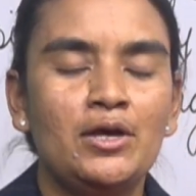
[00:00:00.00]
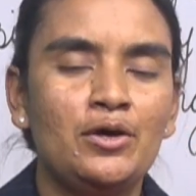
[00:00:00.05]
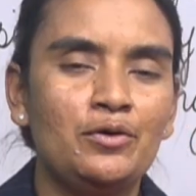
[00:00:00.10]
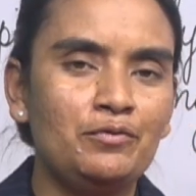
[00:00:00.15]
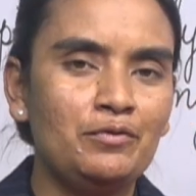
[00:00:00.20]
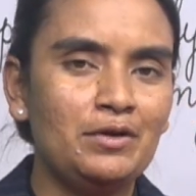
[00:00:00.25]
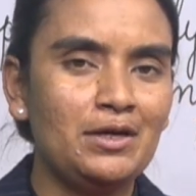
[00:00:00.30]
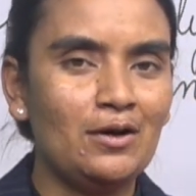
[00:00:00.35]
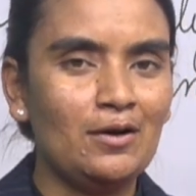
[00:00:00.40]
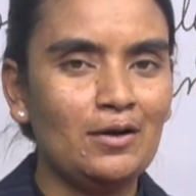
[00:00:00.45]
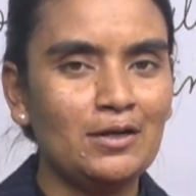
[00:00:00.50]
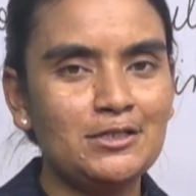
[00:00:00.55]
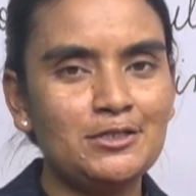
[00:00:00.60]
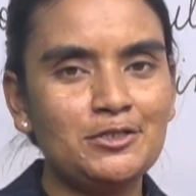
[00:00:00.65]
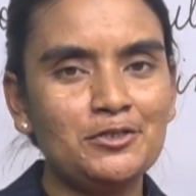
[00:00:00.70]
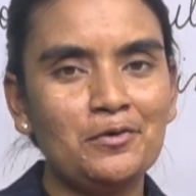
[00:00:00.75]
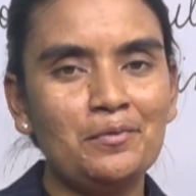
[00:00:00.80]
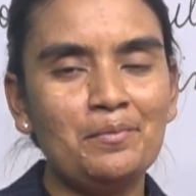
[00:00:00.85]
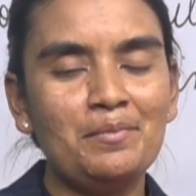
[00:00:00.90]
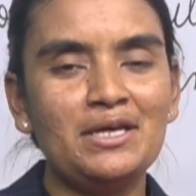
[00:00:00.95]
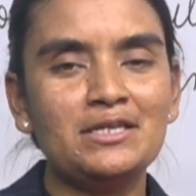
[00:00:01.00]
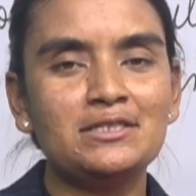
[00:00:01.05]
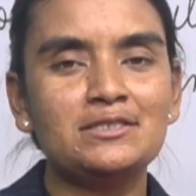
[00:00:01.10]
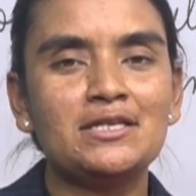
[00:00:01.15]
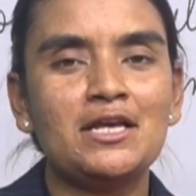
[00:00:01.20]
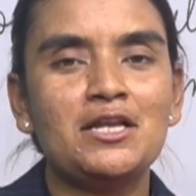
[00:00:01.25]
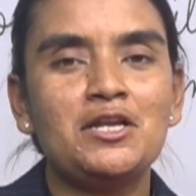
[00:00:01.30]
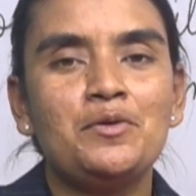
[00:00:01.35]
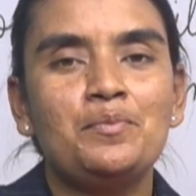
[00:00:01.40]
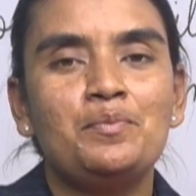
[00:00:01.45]
We also may
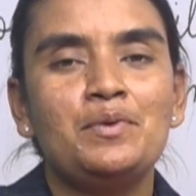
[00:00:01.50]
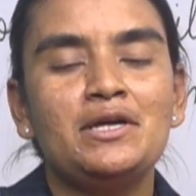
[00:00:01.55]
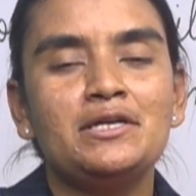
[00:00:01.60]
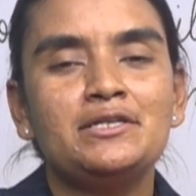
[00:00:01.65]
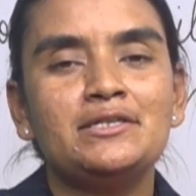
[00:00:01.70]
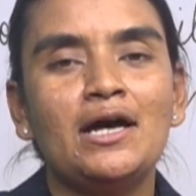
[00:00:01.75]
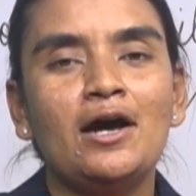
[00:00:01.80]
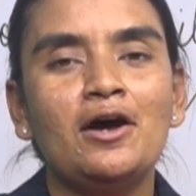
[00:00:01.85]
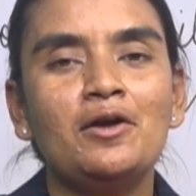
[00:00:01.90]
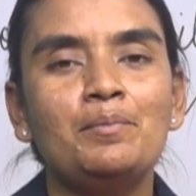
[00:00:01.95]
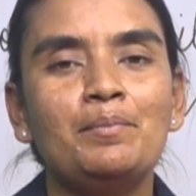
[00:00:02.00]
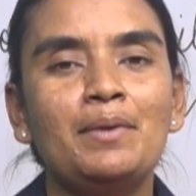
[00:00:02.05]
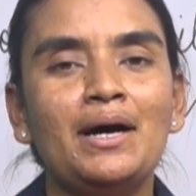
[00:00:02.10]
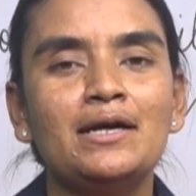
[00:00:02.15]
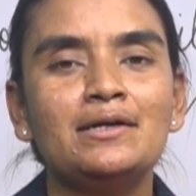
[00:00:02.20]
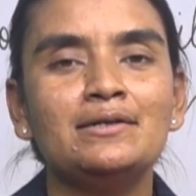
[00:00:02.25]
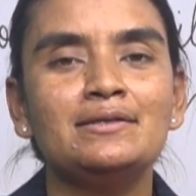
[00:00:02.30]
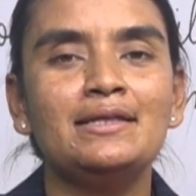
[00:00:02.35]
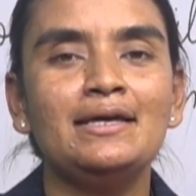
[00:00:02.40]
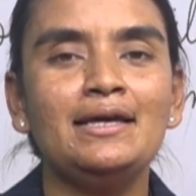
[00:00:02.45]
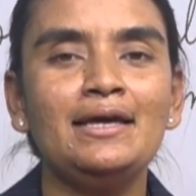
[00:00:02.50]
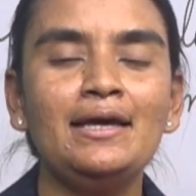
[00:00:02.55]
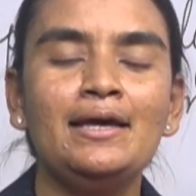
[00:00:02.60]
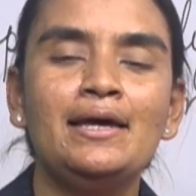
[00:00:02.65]
celebrate our birthday